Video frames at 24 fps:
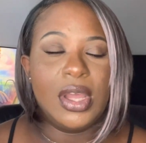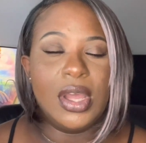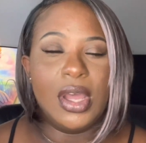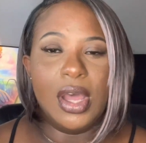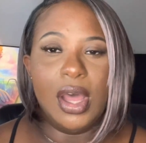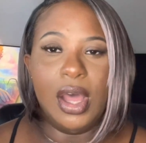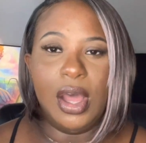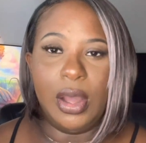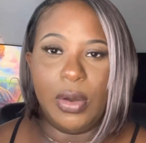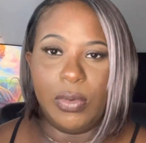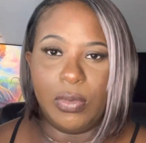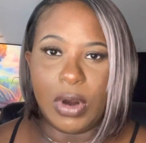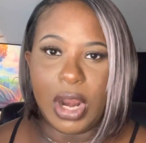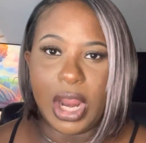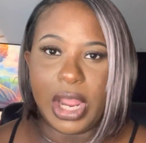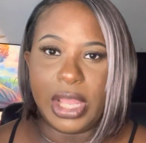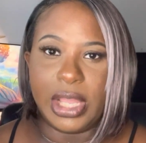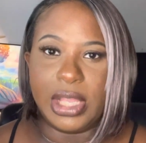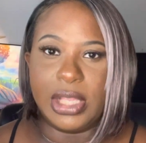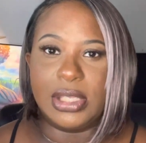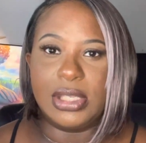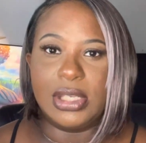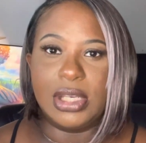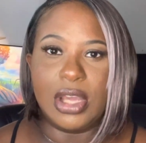
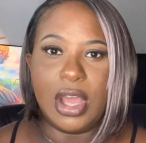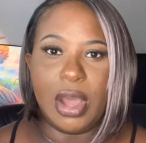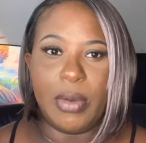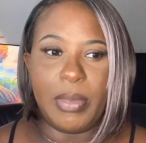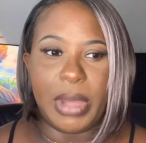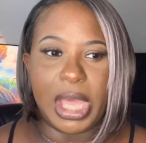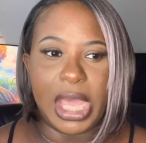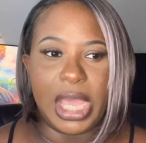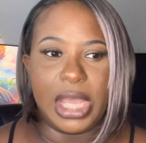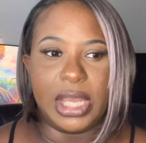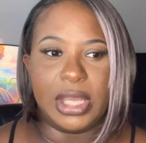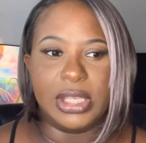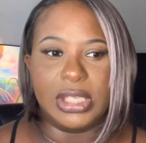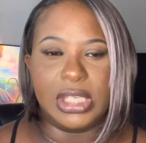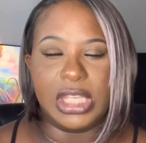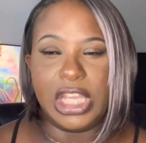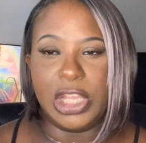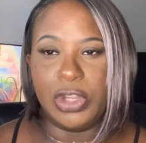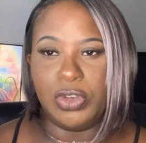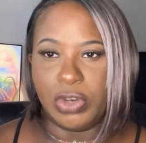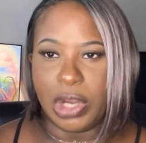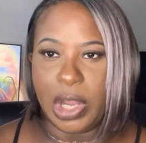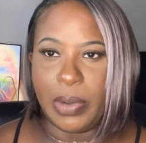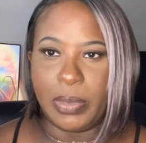Ryan, to come back, because he
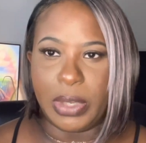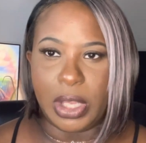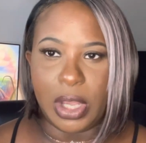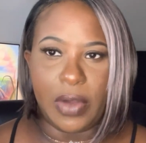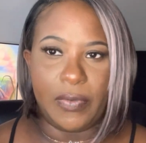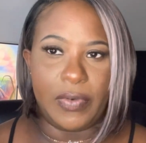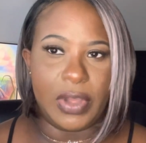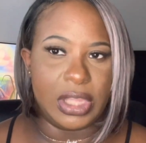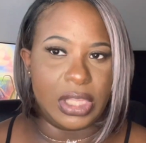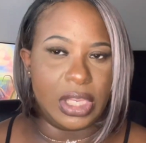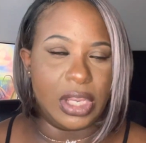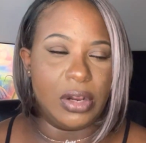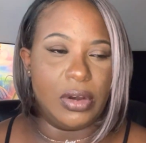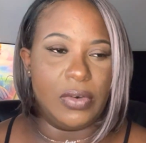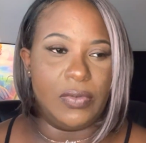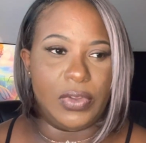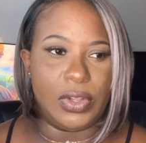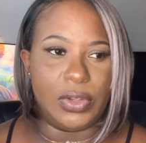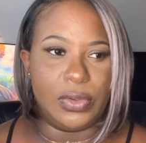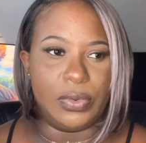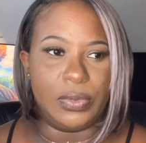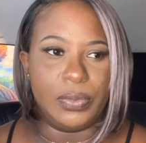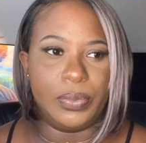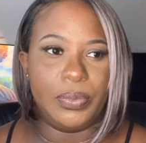had dropped me off at the
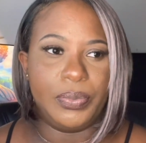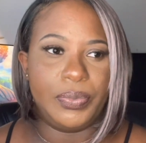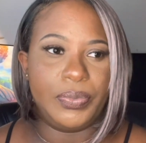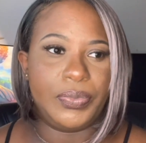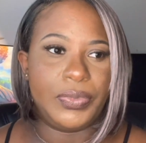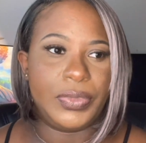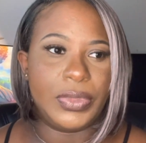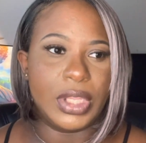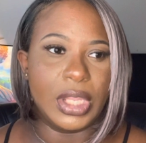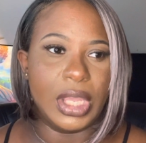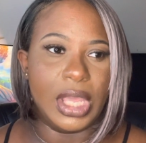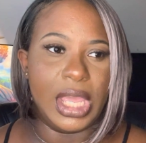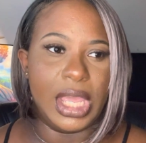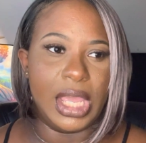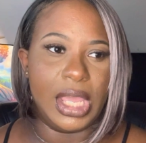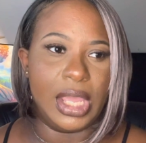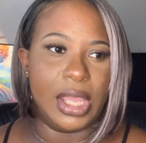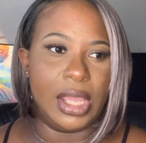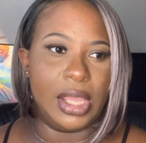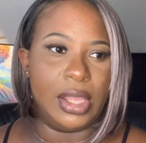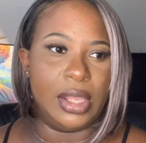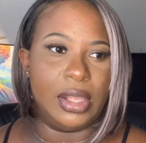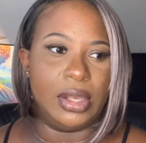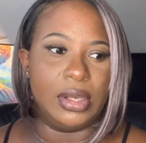interview.
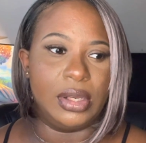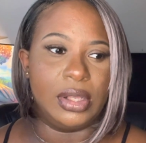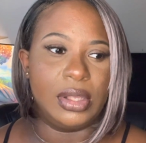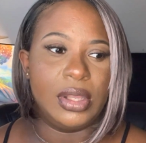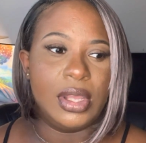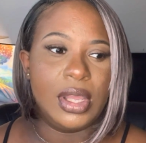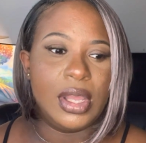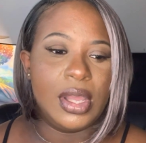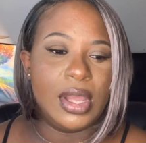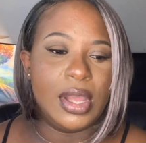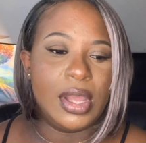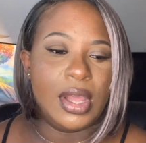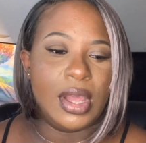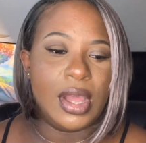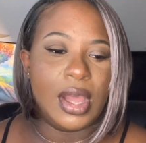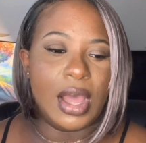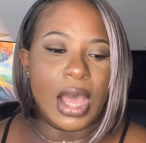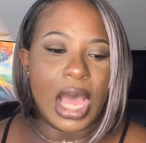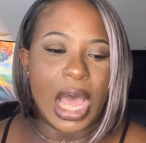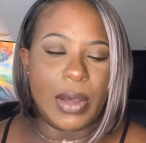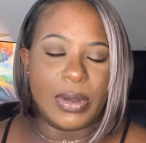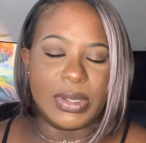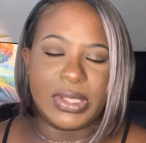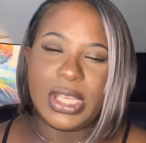And
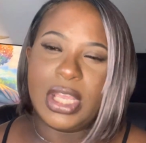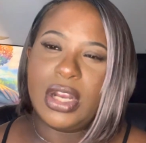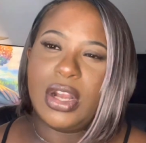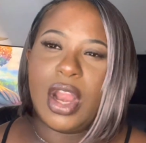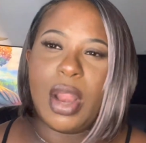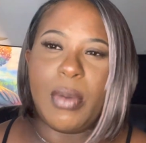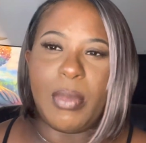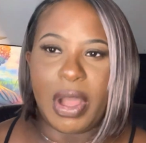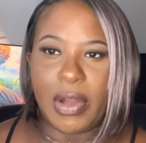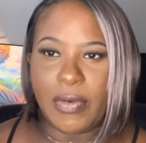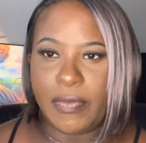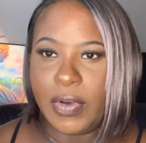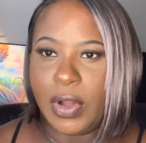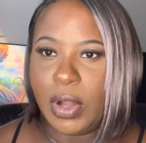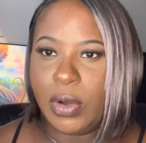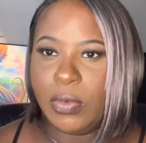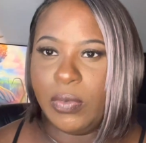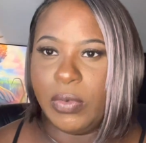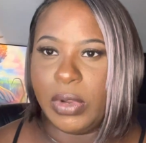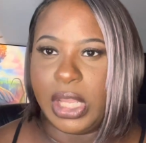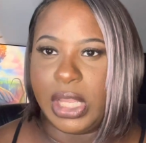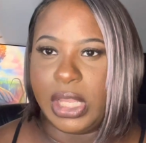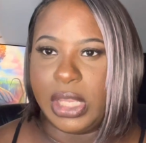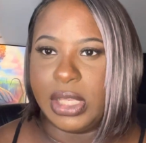I was sitting there and my phone
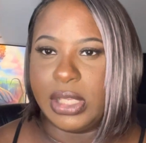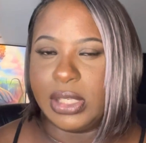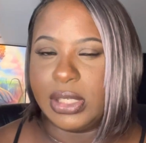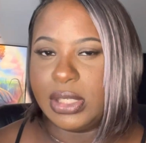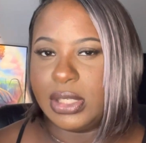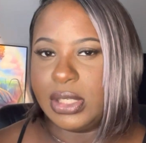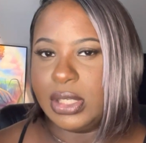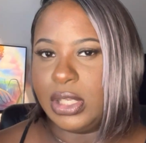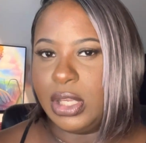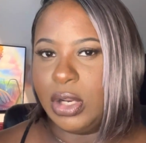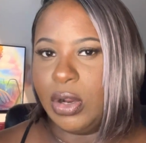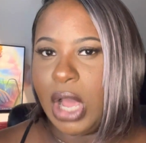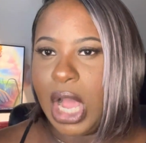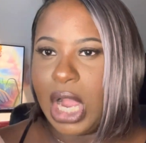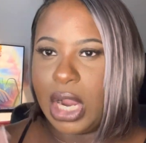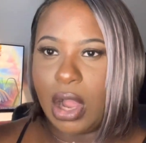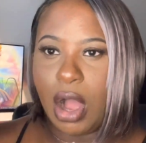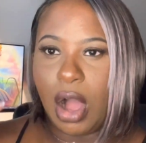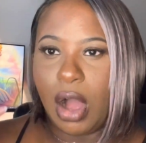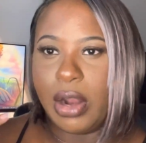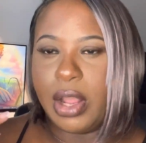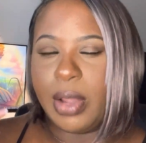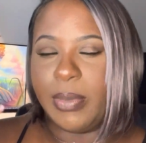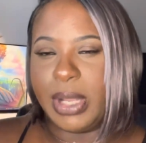rings. You know, I
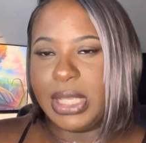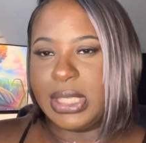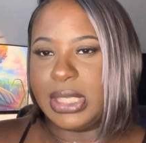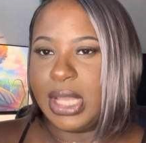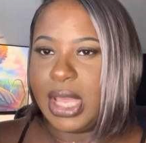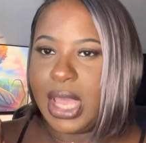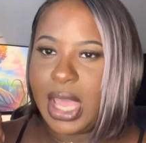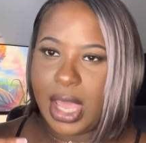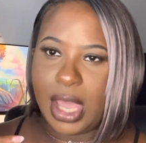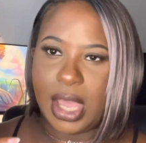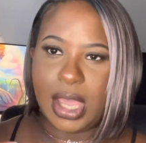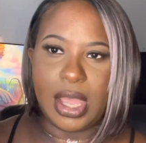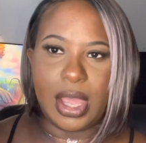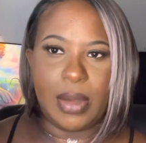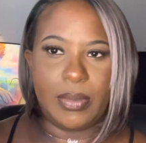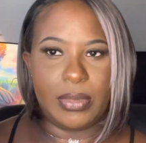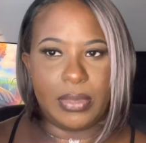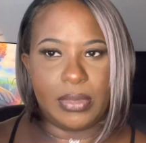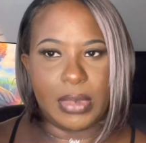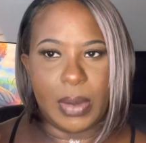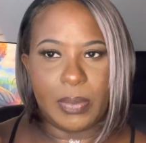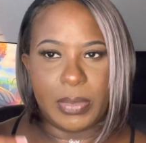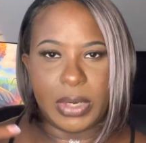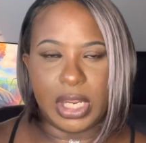called him and I said, hey,
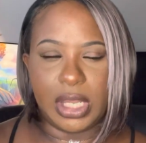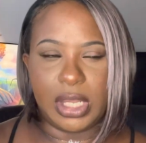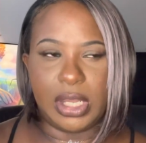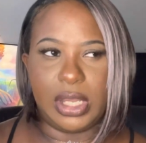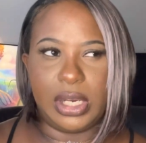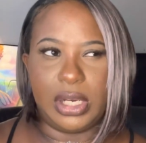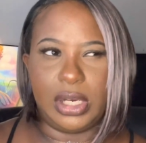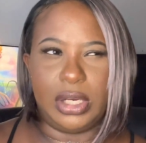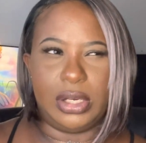I'm done.